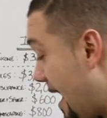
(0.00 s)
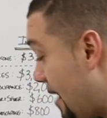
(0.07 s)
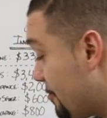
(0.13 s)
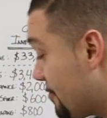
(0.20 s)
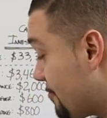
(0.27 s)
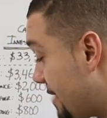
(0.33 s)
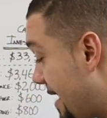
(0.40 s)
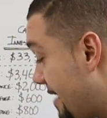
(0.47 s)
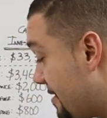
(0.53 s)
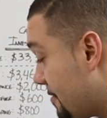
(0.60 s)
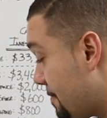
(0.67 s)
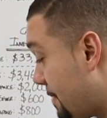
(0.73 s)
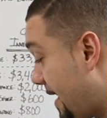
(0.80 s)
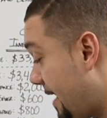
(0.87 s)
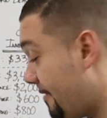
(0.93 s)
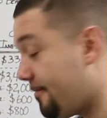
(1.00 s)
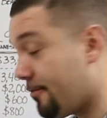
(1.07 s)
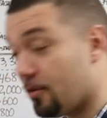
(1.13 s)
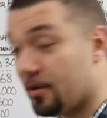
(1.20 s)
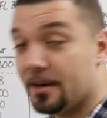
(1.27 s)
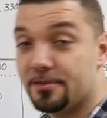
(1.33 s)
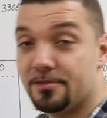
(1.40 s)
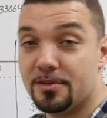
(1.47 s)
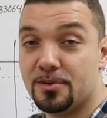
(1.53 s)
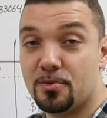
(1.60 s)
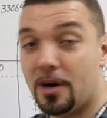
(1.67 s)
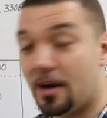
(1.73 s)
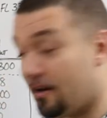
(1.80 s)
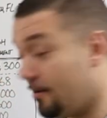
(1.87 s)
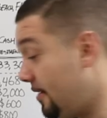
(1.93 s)
I would rather pay
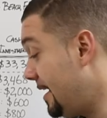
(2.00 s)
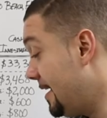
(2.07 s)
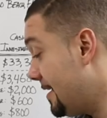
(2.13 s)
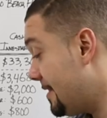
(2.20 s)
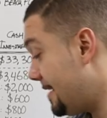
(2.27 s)
412